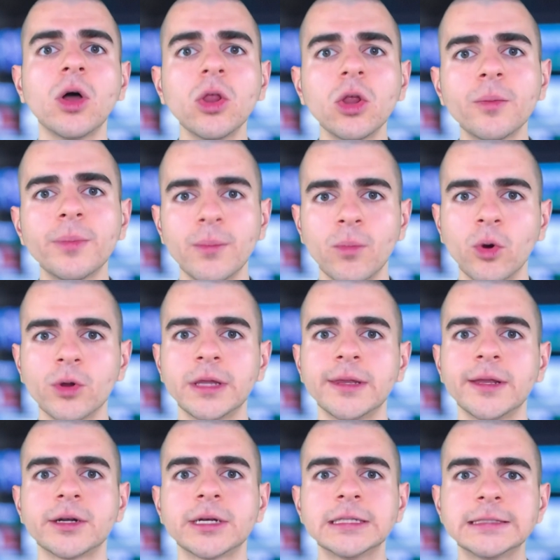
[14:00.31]
a little bit more than
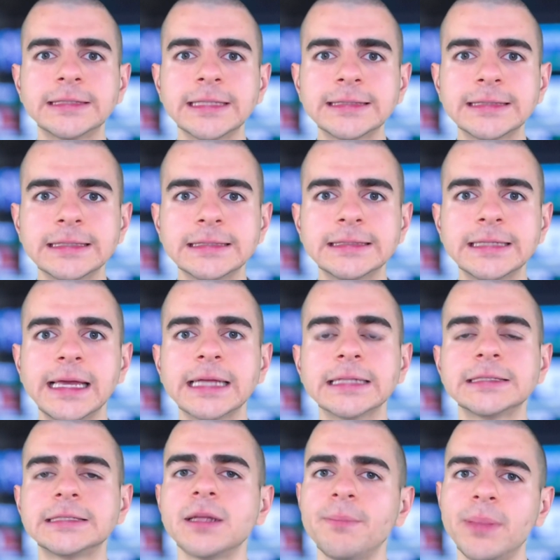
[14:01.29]
their consistency
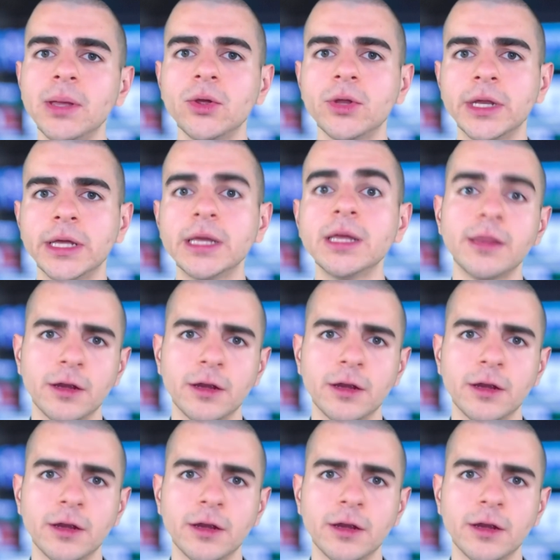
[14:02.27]
and stability,